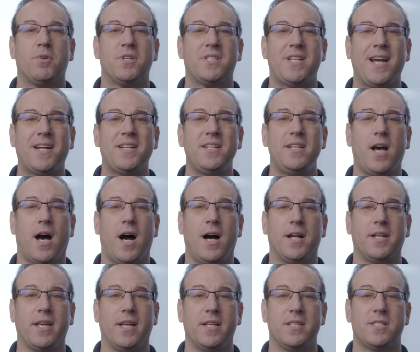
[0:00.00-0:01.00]
Protected
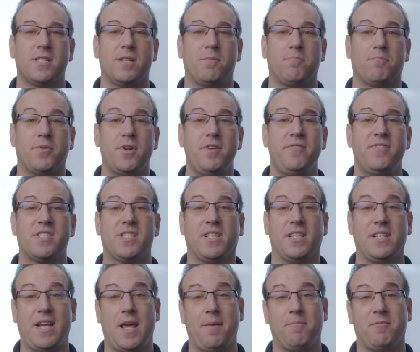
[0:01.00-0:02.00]
Audience,
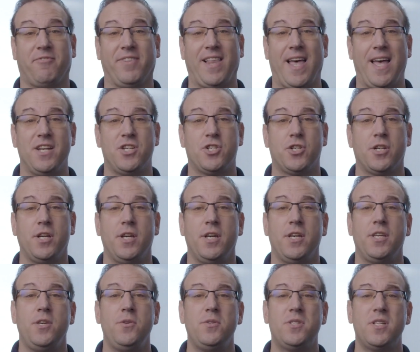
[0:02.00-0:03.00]
previously named Fledge,
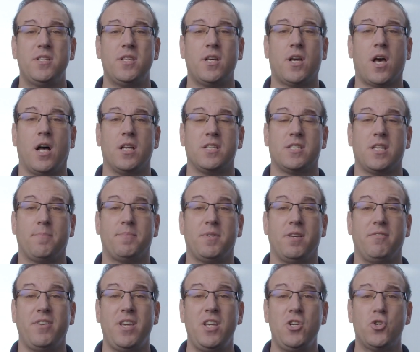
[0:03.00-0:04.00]
uses the concept
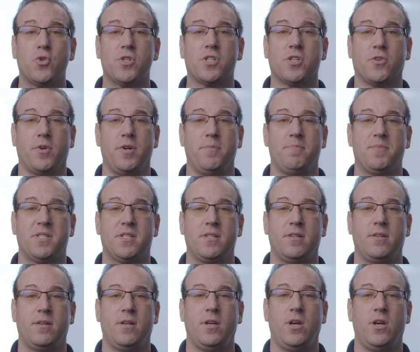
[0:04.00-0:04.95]
of interest groups,